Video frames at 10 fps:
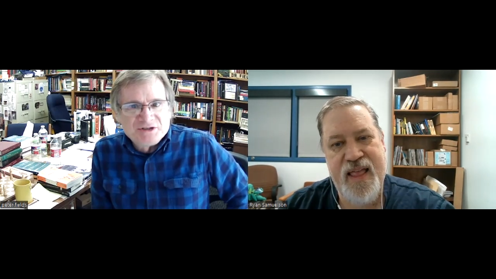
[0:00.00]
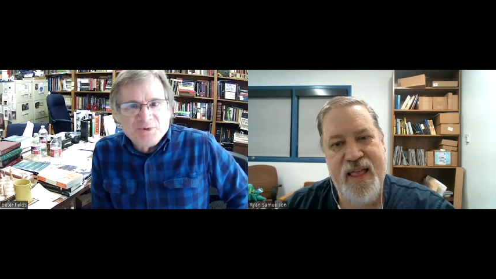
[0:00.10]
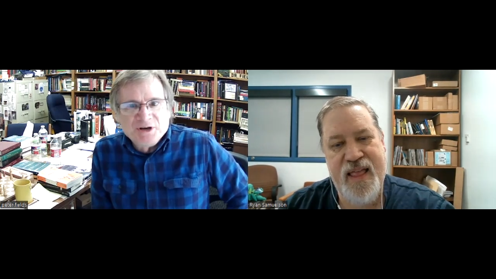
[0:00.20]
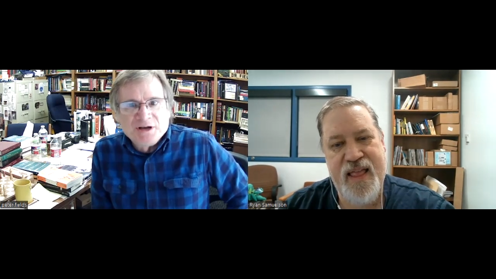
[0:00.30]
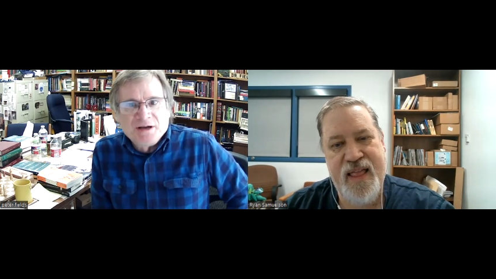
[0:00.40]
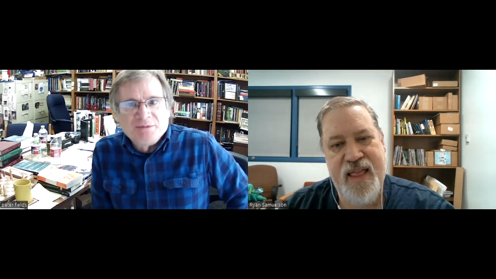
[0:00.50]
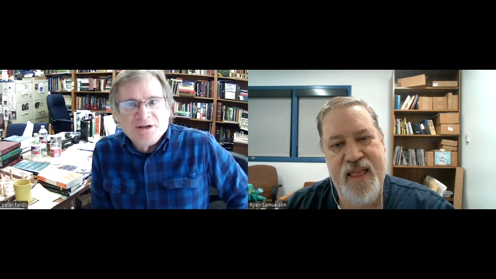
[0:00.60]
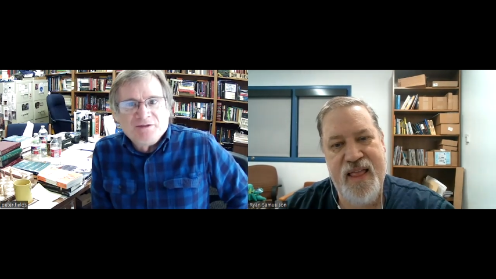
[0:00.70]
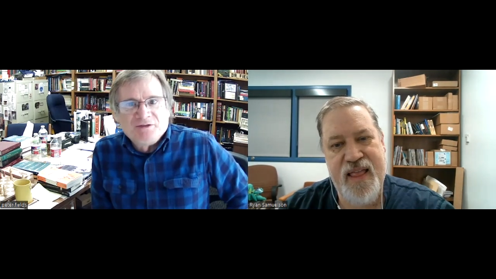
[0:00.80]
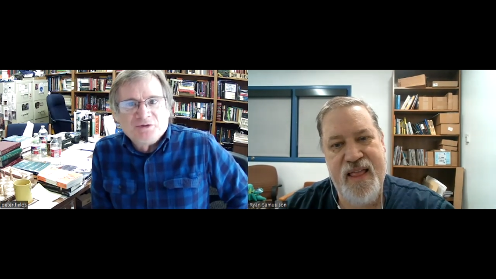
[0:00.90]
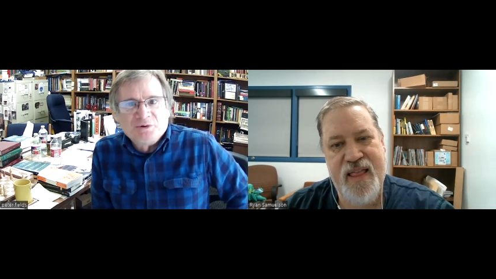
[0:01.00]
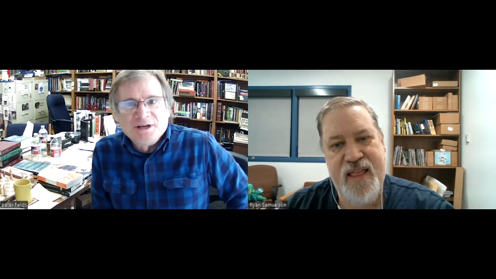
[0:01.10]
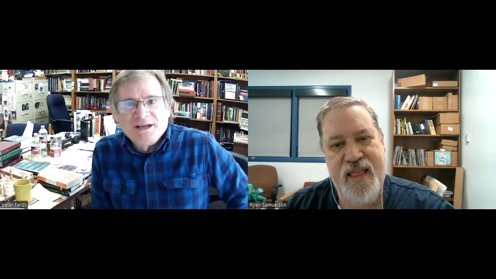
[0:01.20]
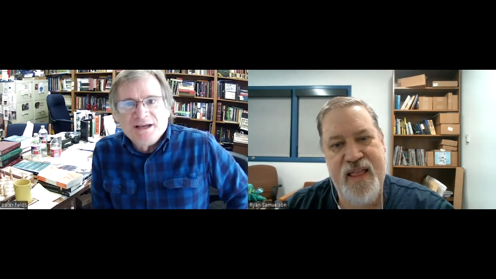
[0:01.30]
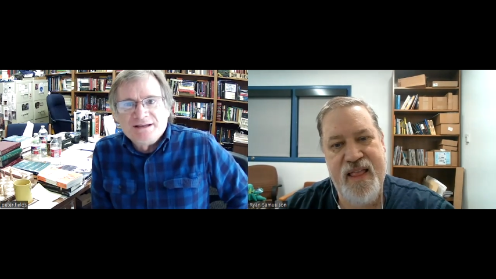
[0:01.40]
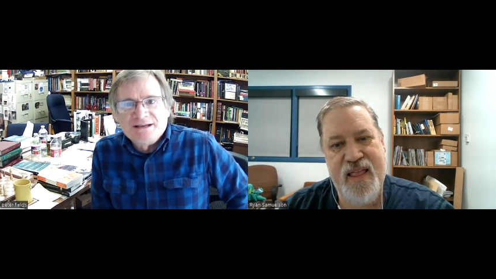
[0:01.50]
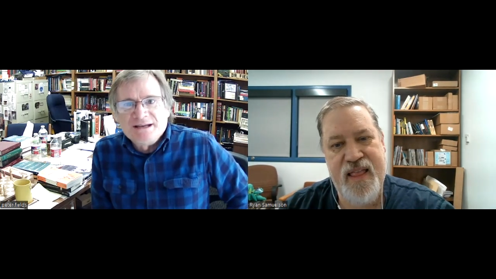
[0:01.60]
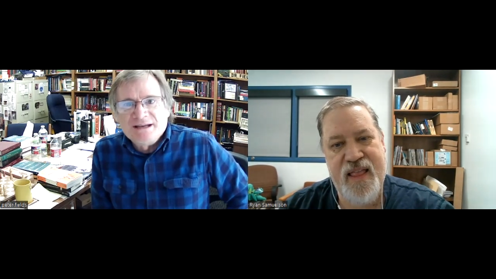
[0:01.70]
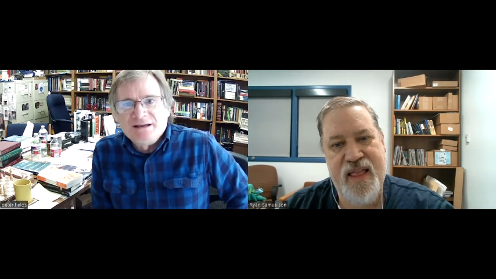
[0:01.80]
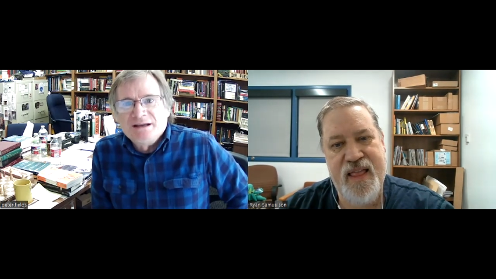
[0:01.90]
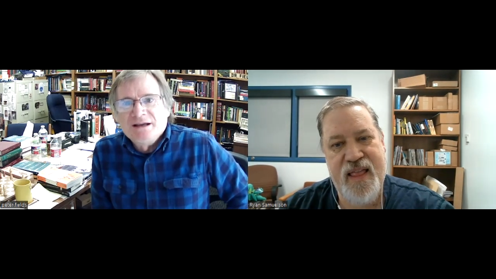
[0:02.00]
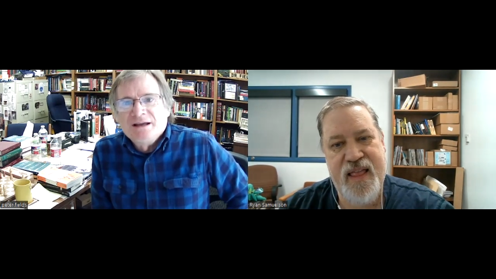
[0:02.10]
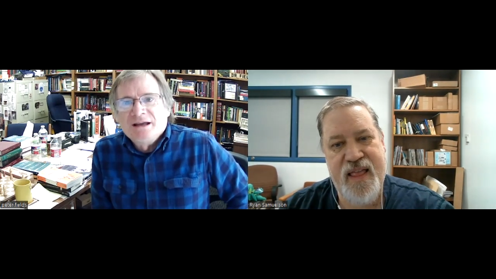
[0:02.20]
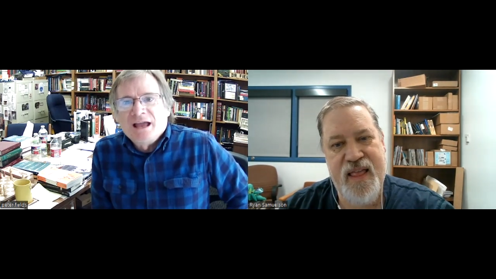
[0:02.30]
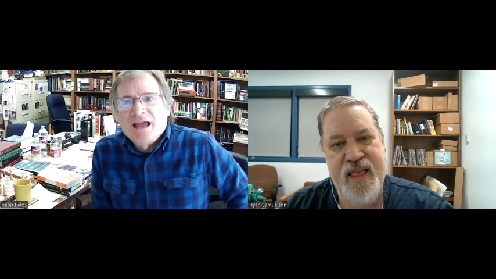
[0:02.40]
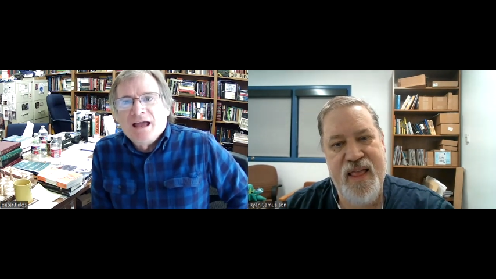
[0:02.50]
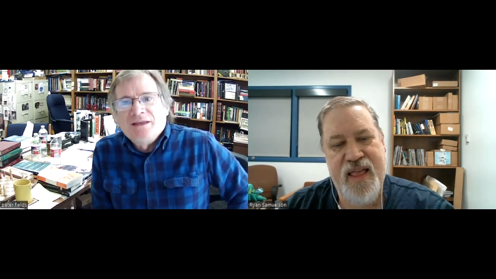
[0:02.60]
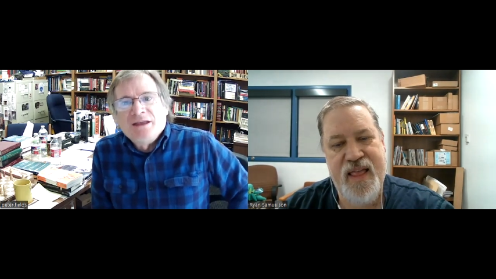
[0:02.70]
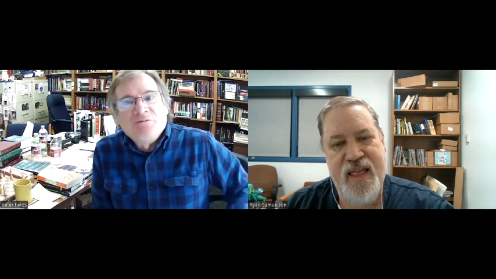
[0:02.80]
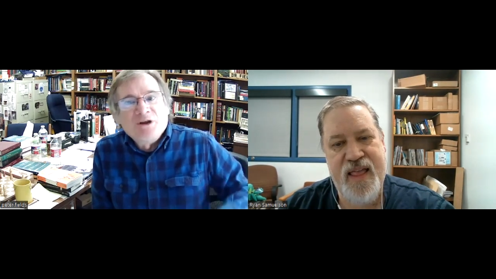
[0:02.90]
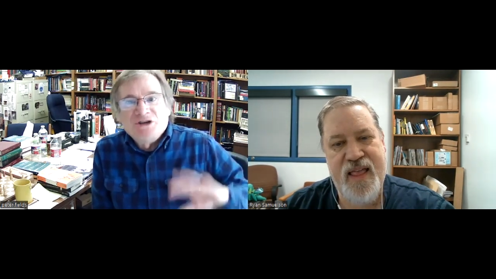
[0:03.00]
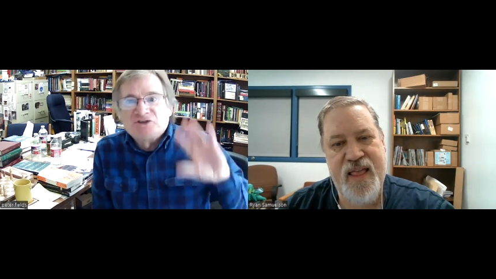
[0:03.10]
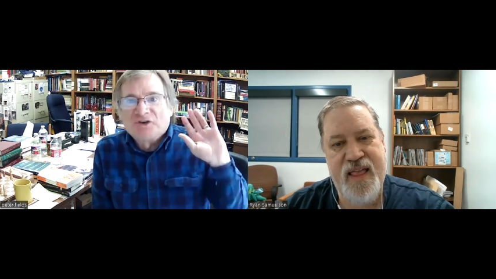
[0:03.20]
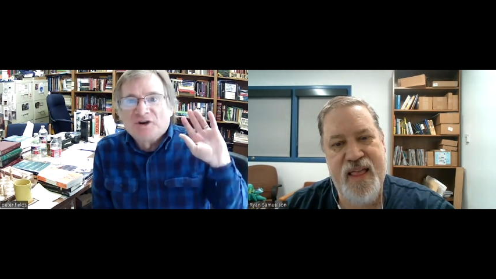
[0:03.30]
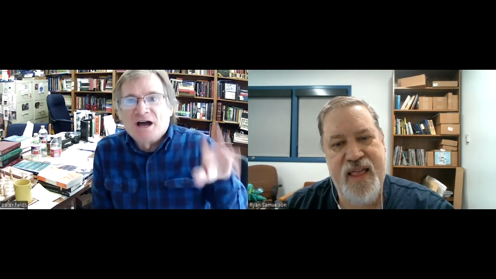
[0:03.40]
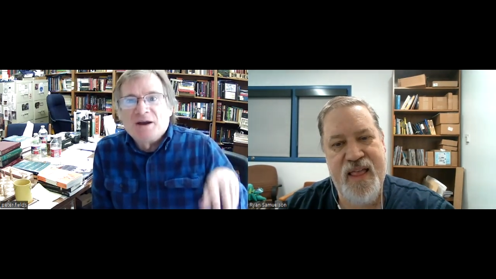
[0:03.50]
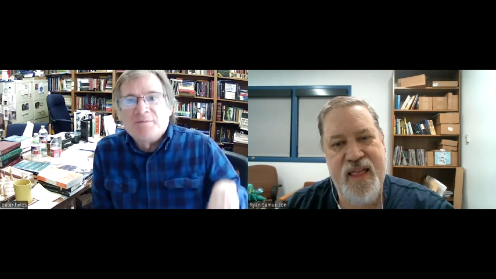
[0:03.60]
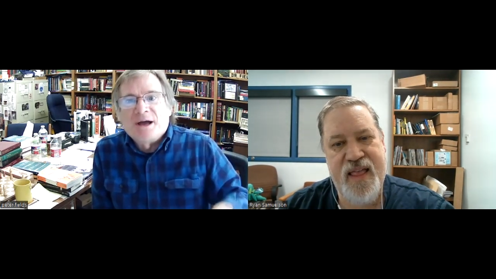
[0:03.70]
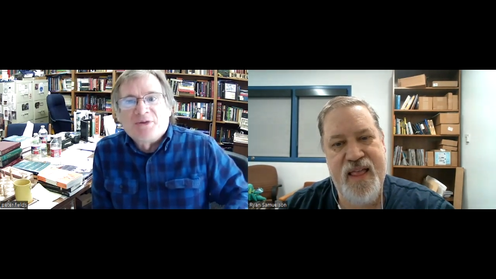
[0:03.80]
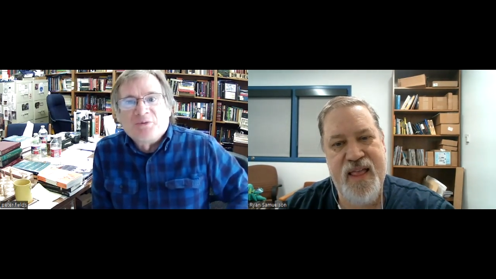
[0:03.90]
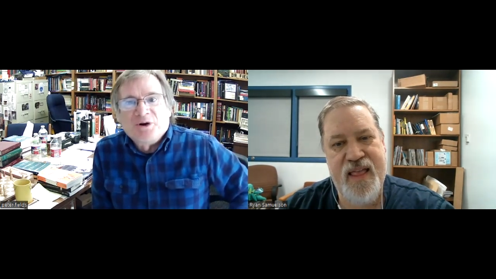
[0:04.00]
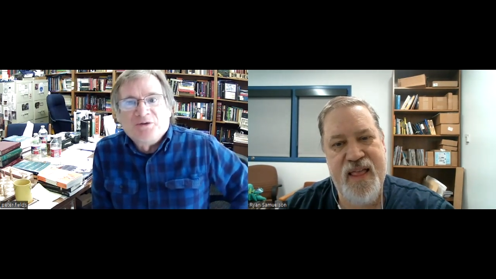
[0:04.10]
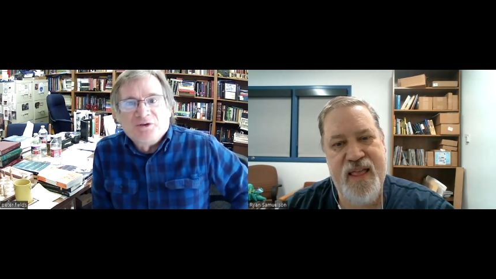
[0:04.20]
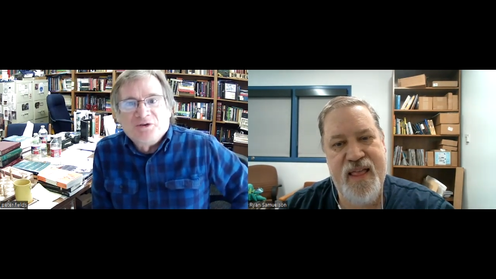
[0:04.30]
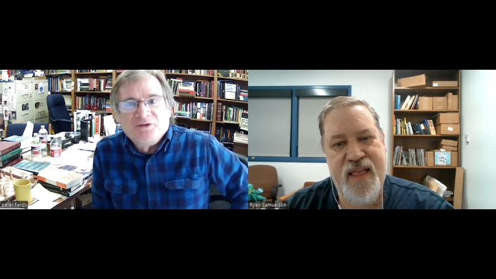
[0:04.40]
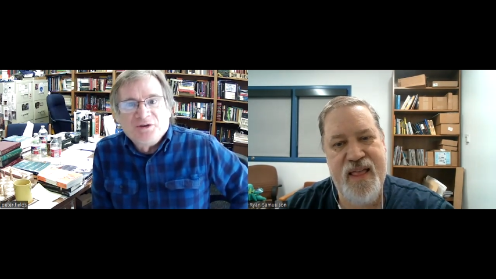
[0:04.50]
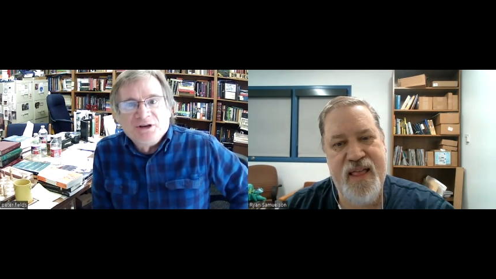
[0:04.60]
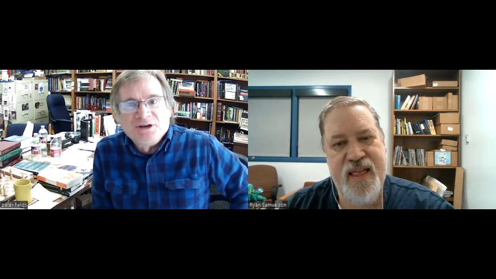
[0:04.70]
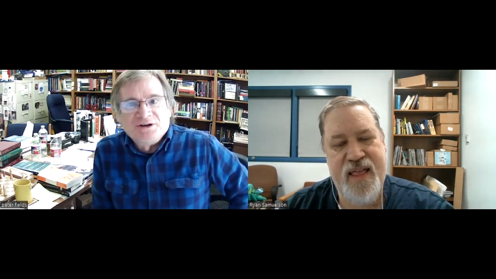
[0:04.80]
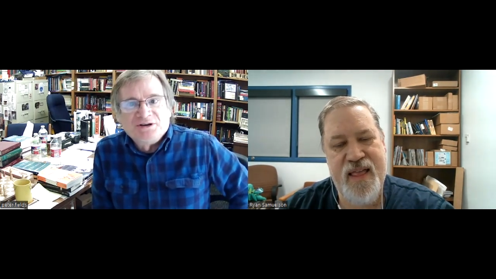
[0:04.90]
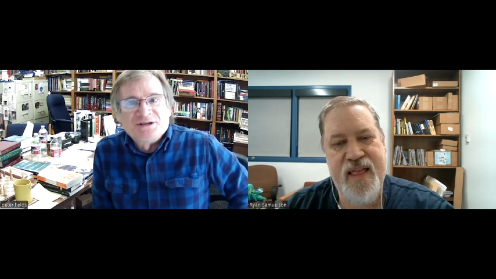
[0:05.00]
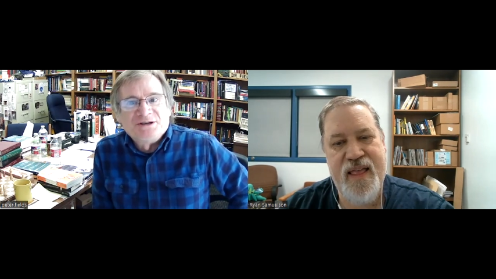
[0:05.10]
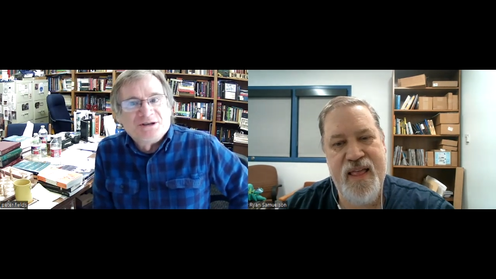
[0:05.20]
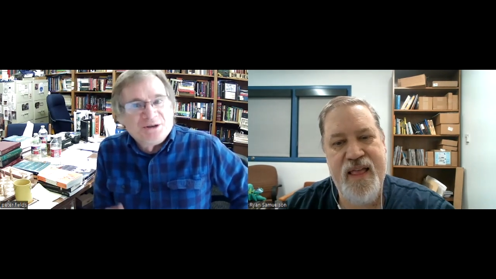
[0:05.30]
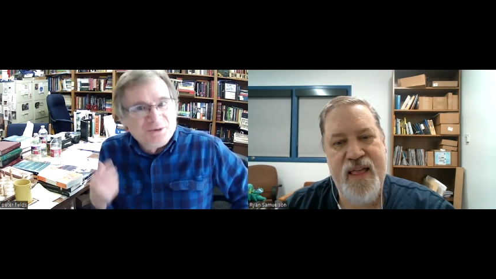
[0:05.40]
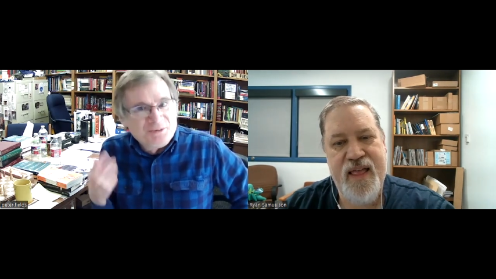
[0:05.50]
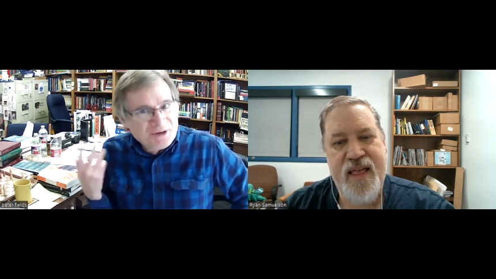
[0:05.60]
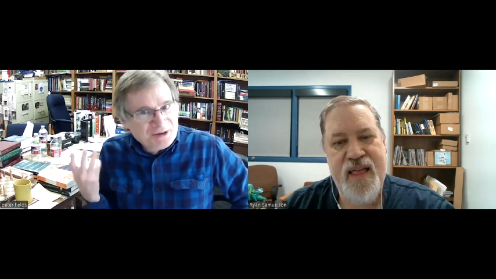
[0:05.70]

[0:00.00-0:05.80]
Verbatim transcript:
Speaker 1: spring I believe of twenty eighteen, and then we just forgot about the weird for a few years until